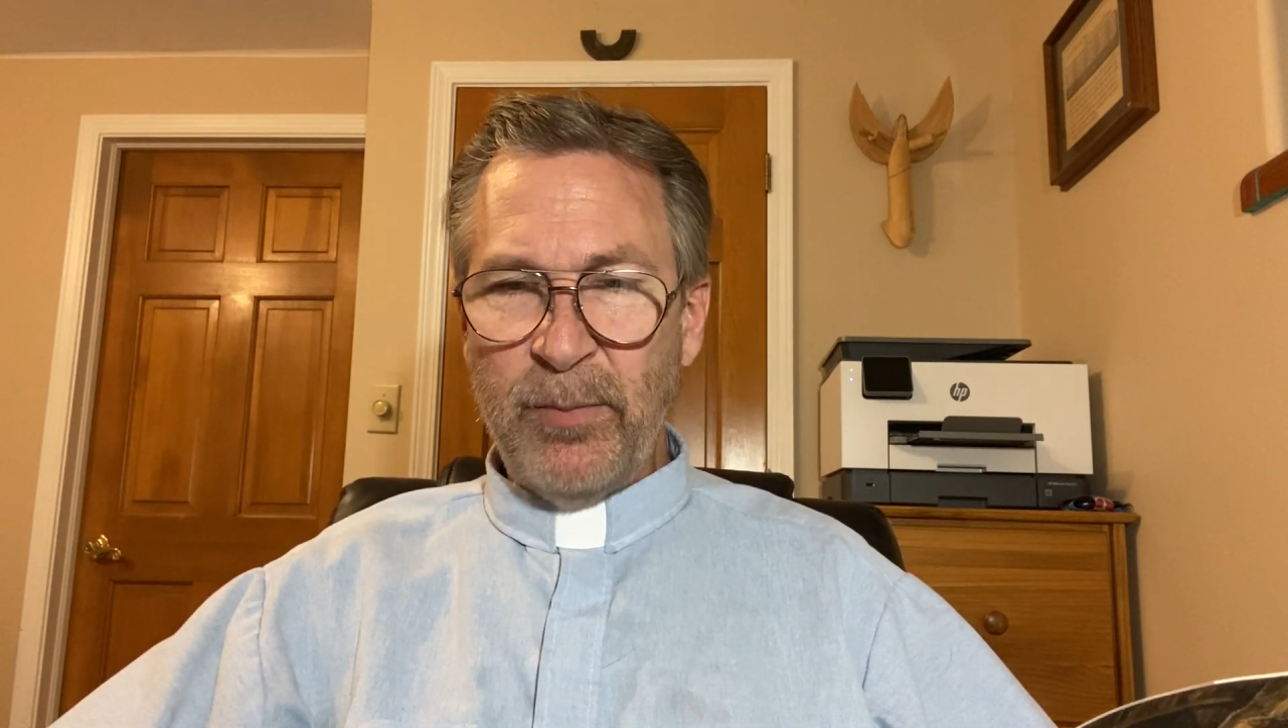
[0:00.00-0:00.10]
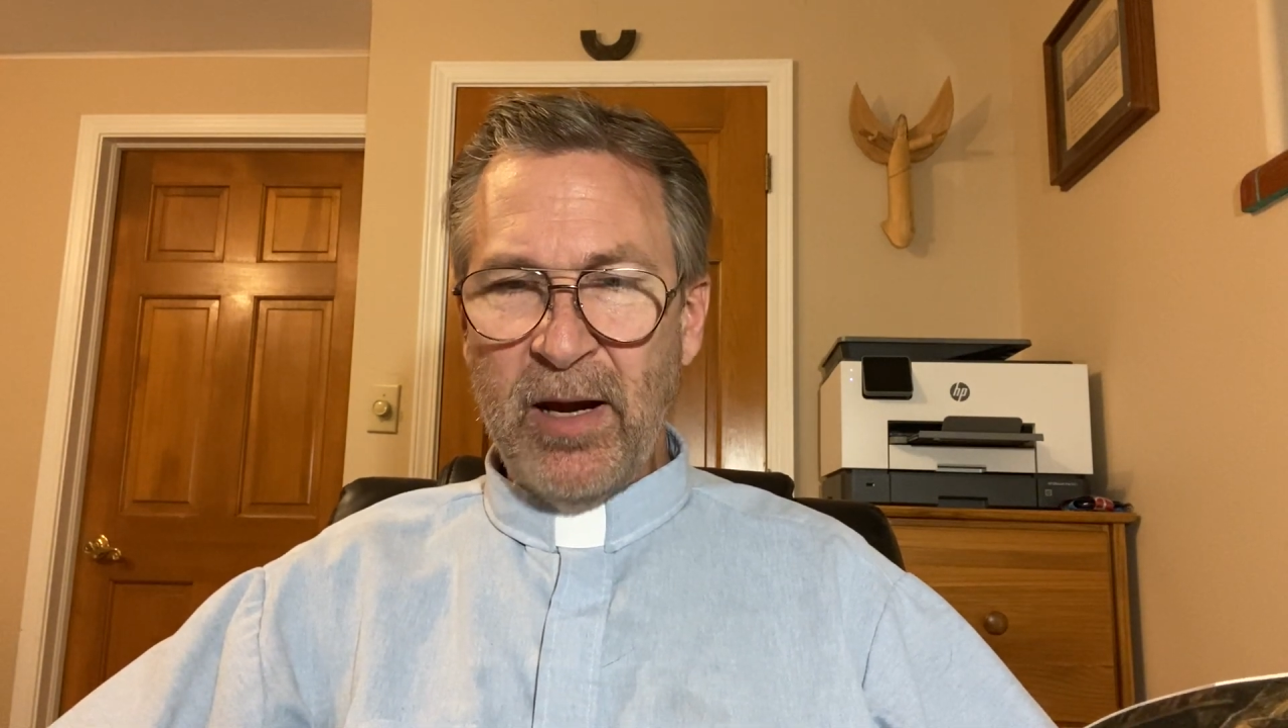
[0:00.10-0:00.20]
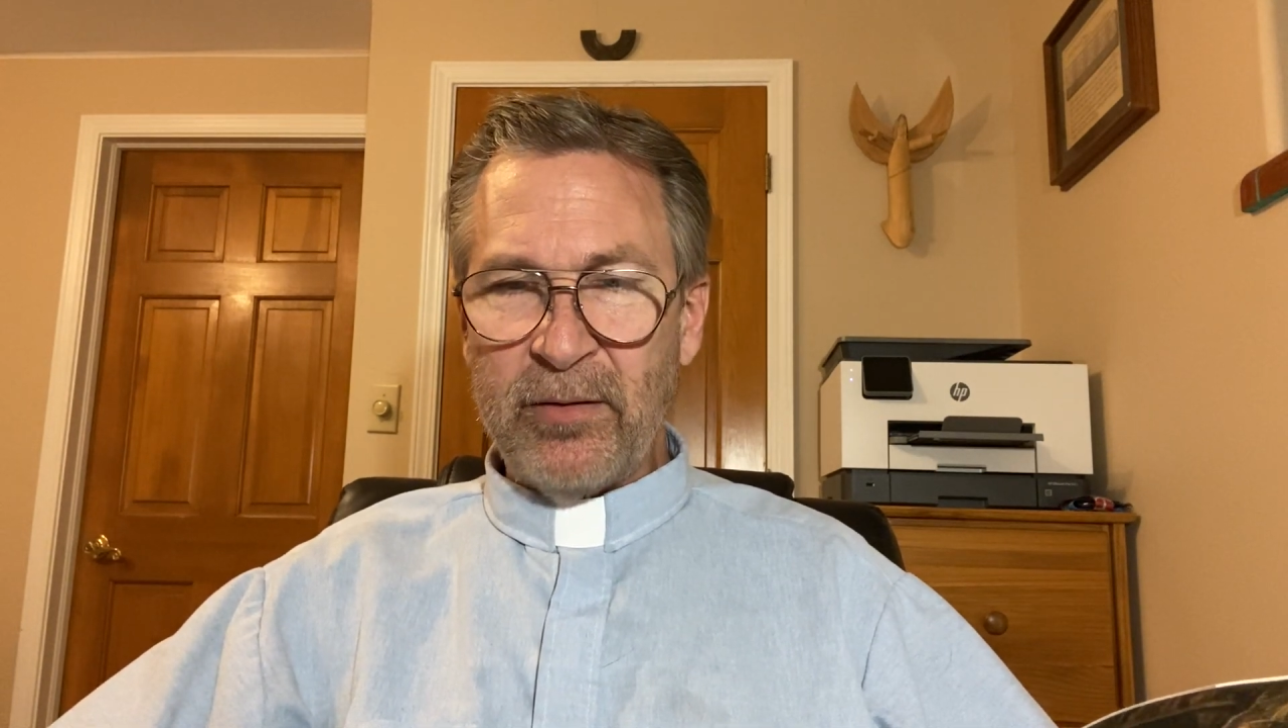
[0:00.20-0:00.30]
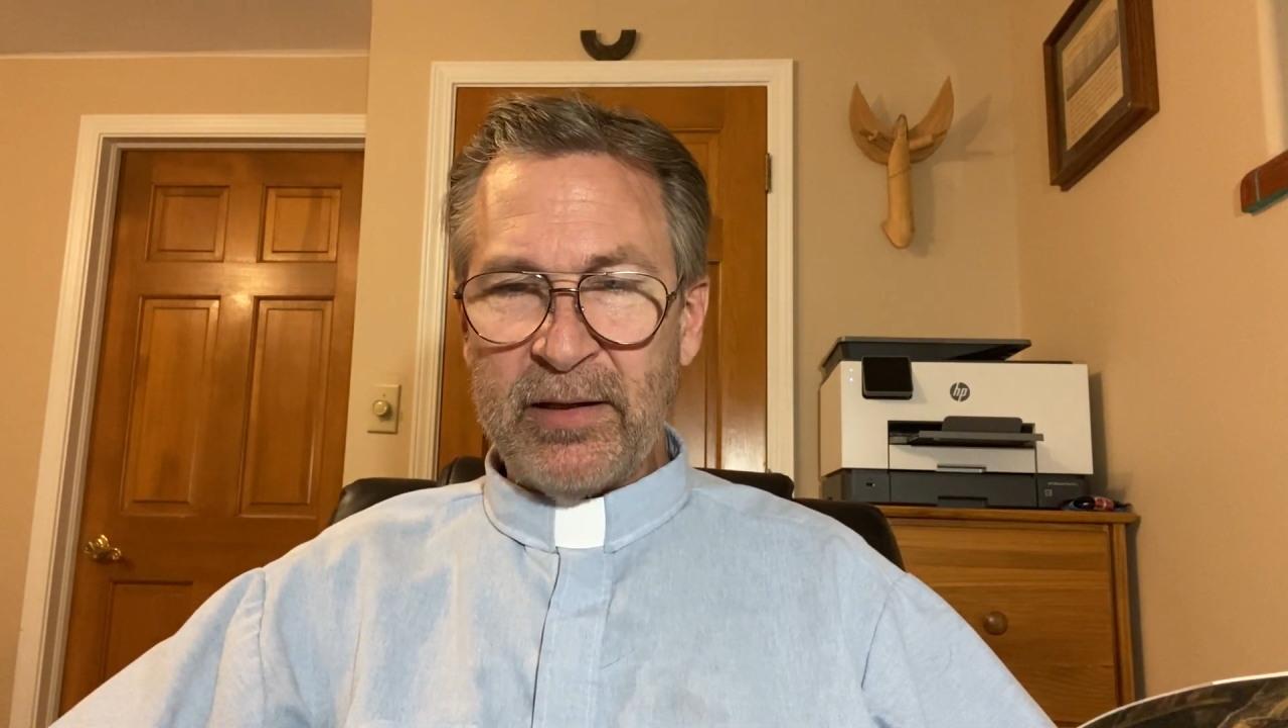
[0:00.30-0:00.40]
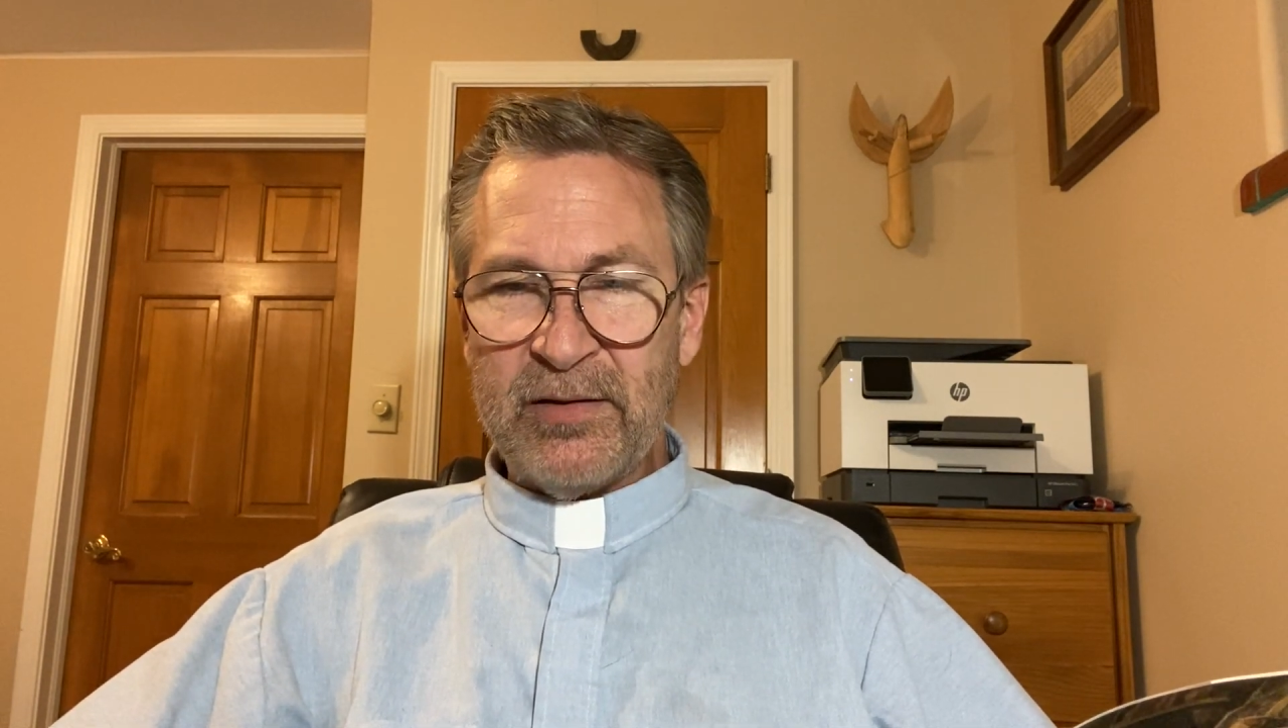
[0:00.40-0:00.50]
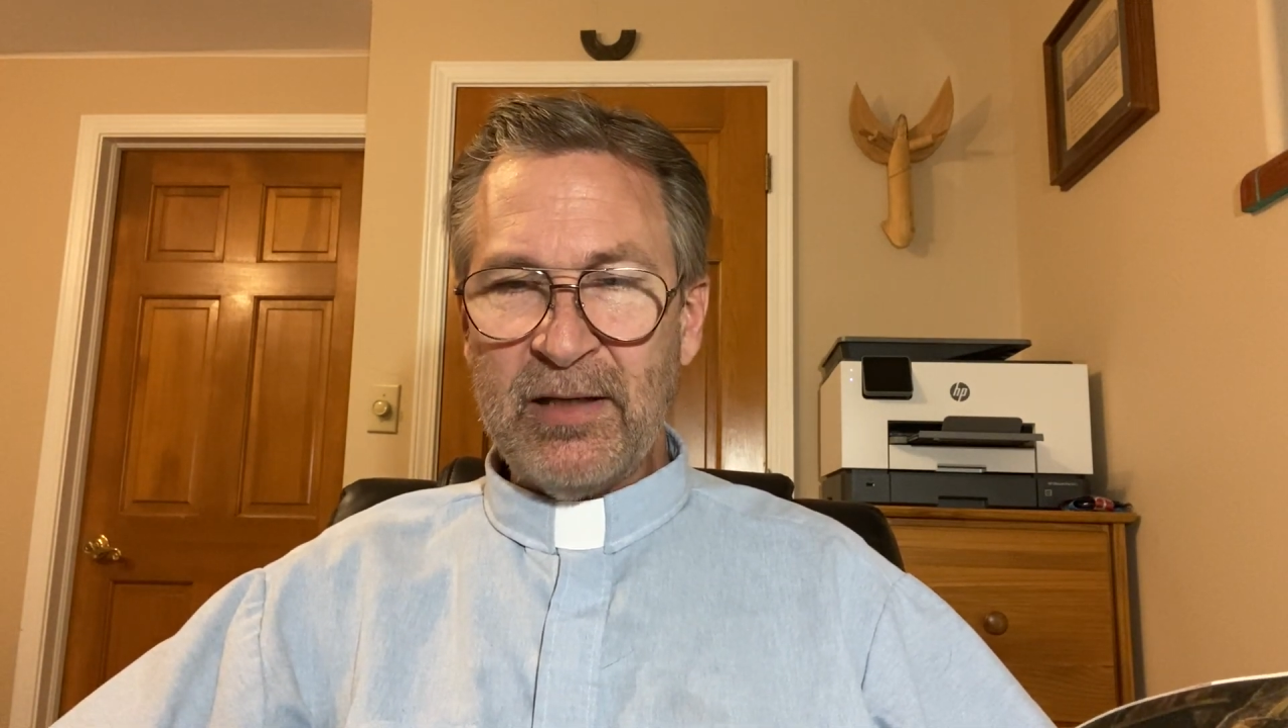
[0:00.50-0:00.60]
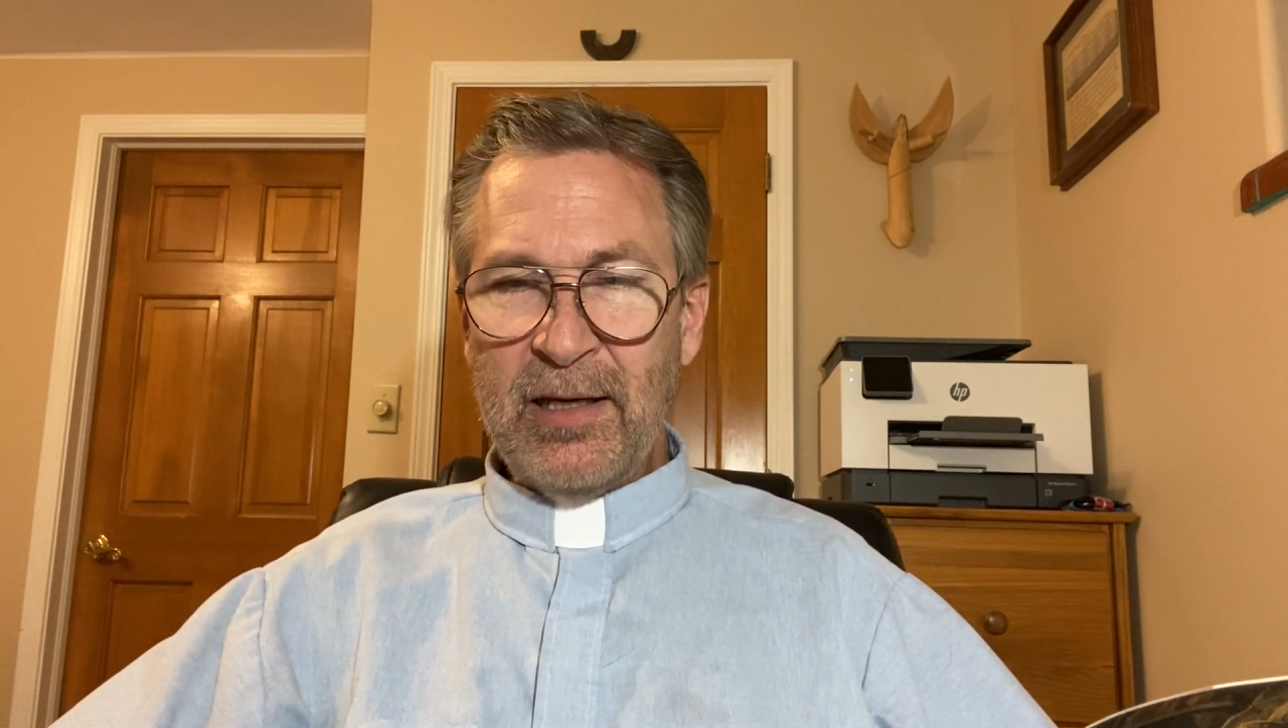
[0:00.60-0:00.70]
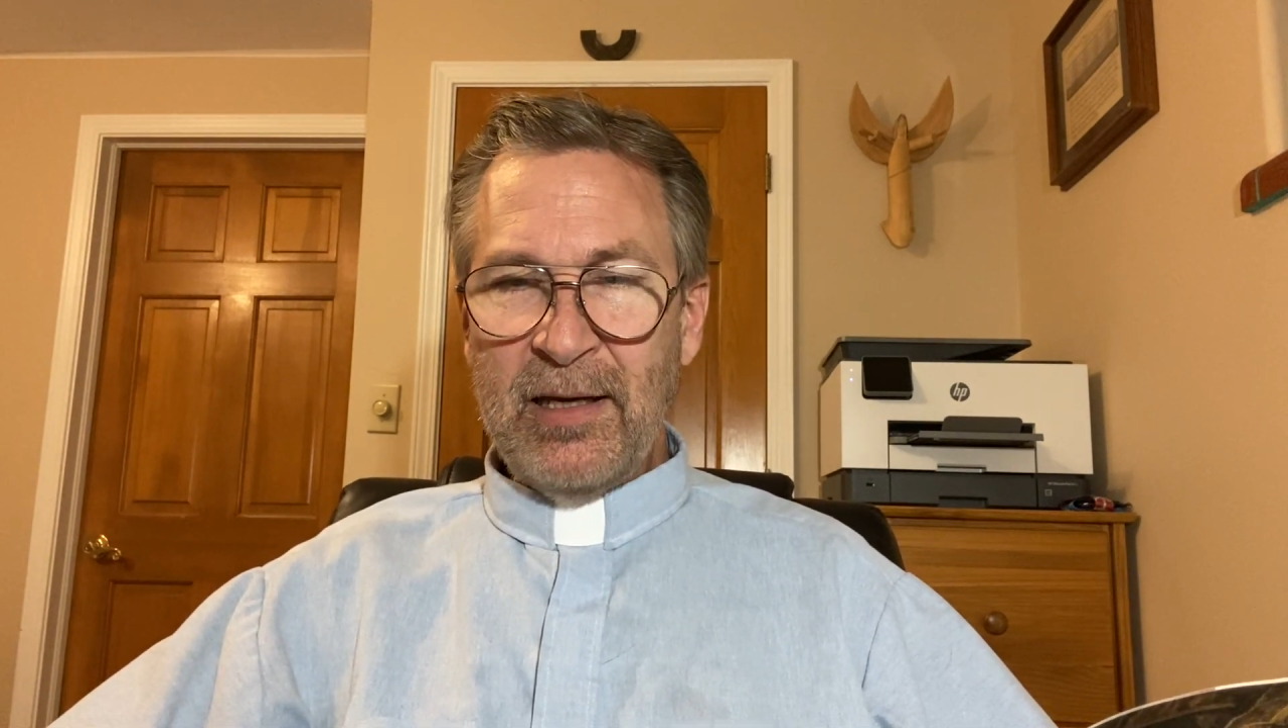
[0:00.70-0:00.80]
berries,